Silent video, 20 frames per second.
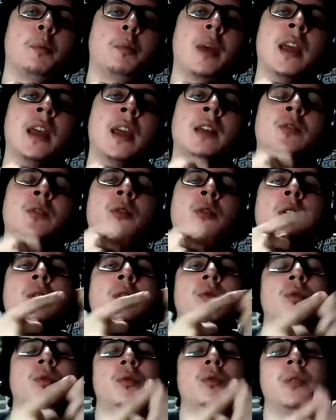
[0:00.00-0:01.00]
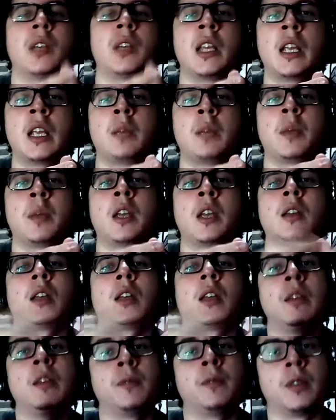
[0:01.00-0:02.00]
based on streaming,
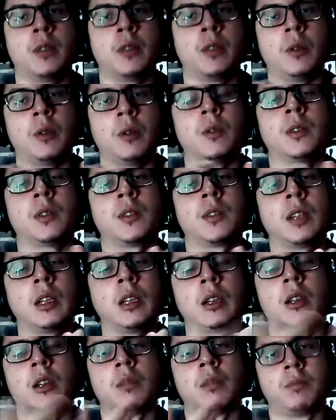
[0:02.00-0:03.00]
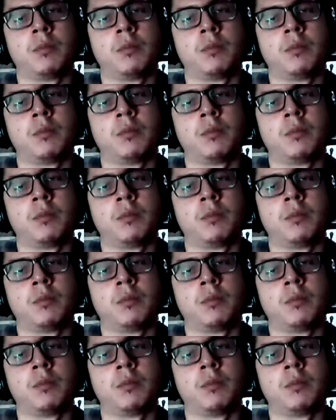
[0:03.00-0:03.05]
even though it's a